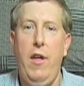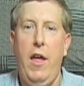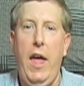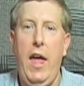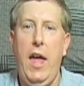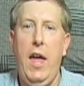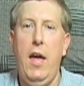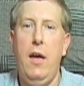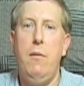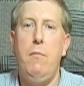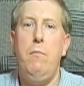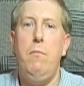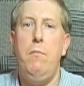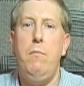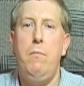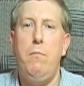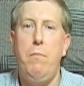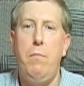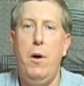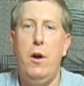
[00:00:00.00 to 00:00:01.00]

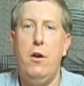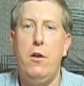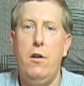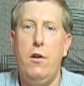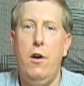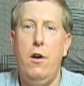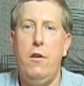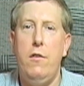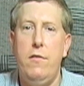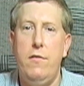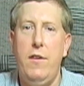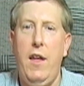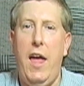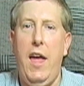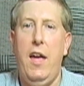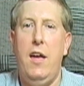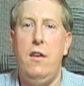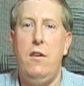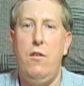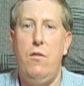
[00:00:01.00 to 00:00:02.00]
Hamburger
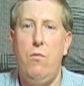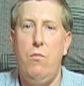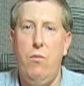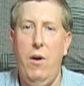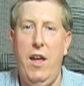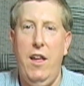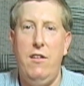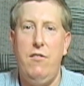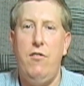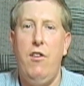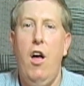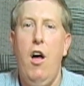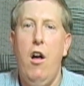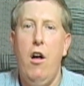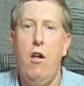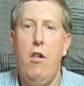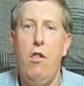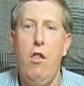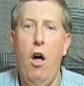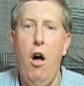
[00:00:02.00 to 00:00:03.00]
sandwich.
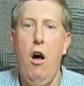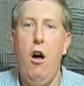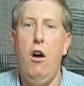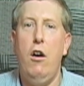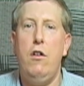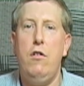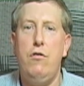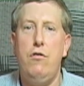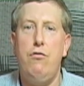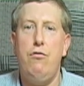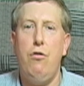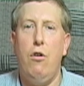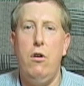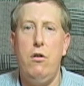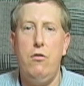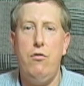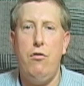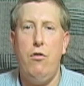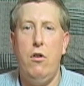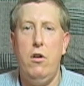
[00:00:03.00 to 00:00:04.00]
Long, short,
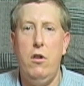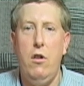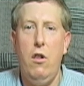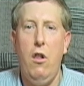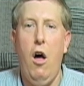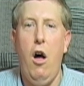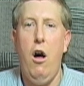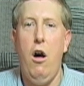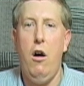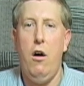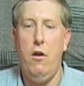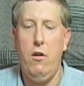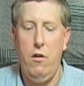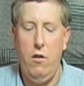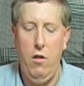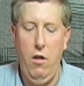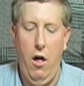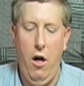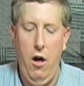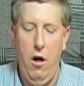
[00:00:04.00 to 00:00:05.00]
short, long,
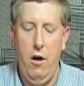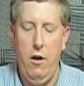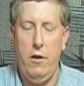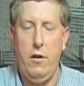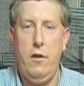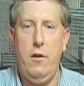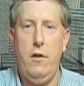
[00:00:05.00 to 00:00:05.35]
long.